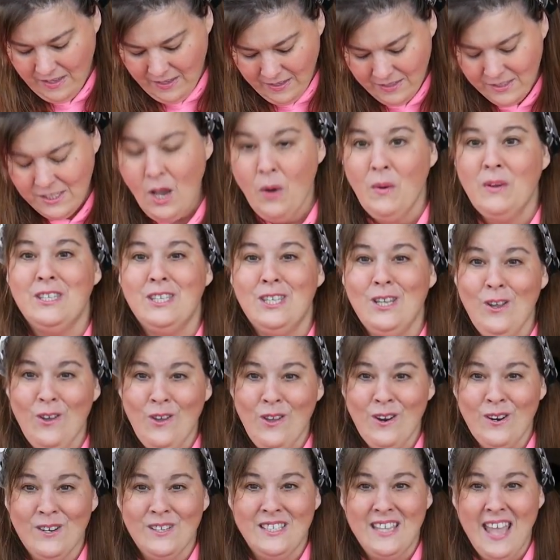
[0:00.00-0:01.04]
So it's New
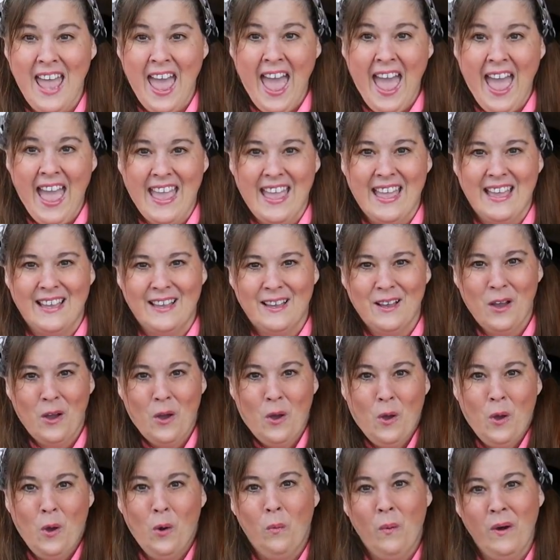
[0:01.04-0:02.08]
Year's Day.
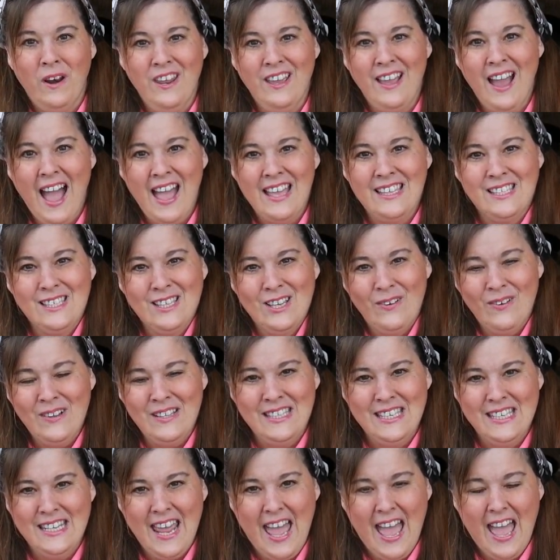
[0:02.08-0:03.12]
What are you guys doing
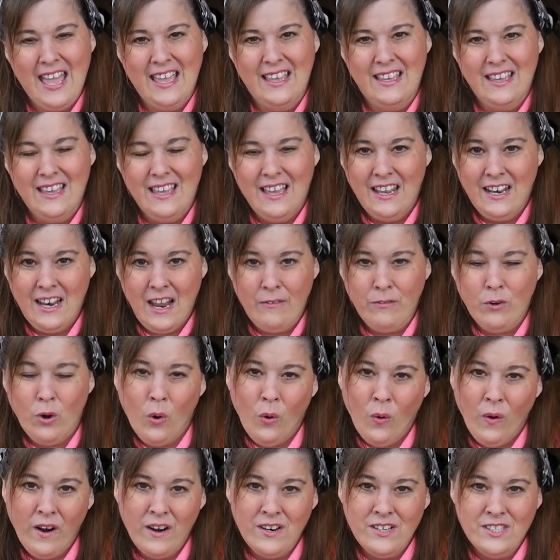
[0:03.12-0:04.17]
today? Now, of
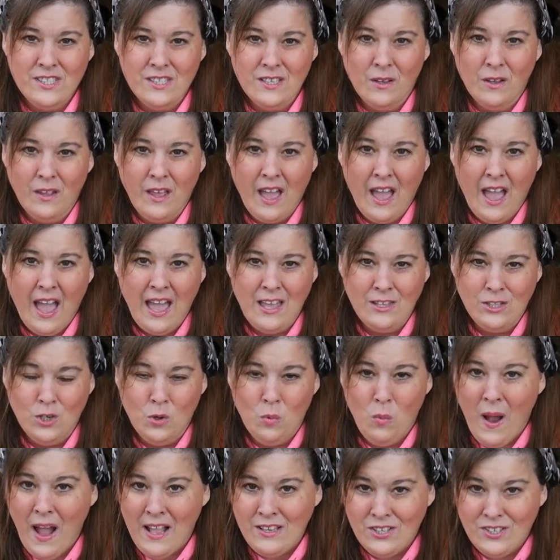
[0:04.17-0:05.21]
course, as
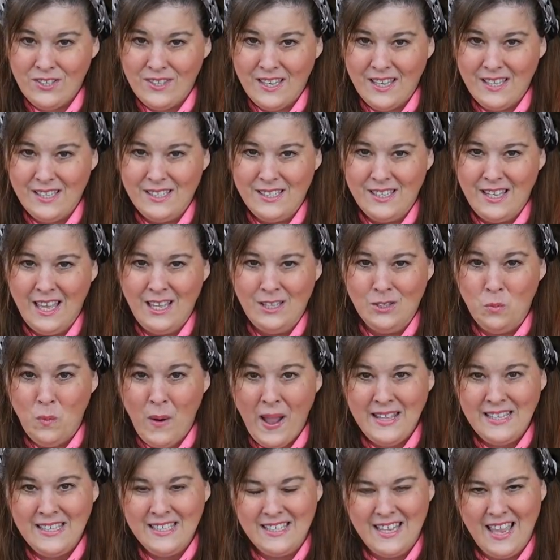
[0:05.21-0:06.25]
you watch this, it's
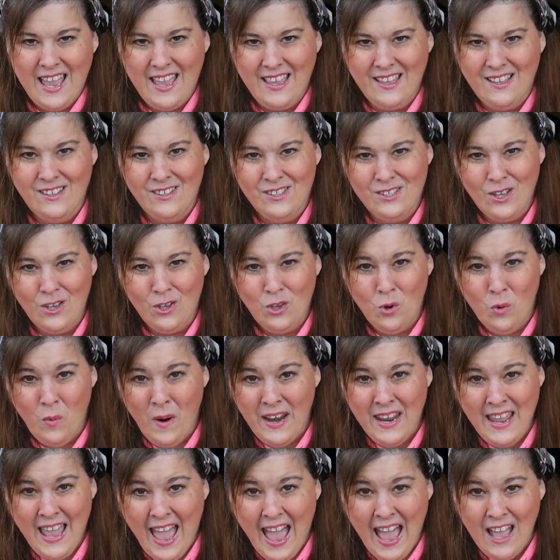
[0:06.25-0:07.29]
Wednesday, and so you
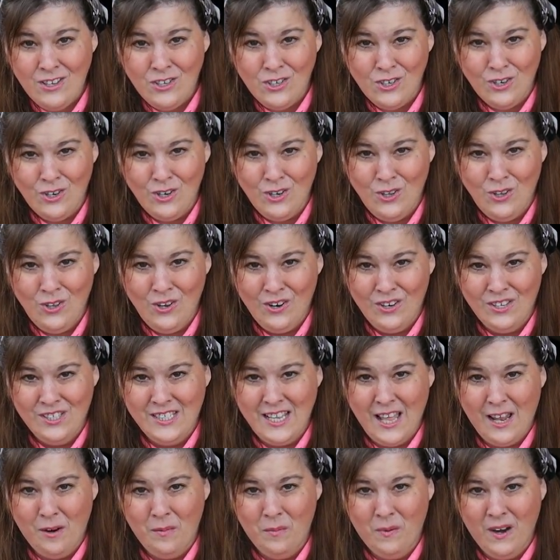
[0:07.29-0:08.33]
already had your New Year's
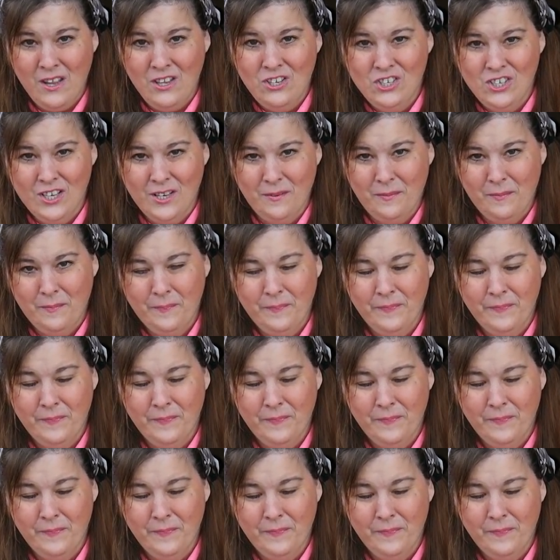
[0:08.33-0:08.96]
celebration.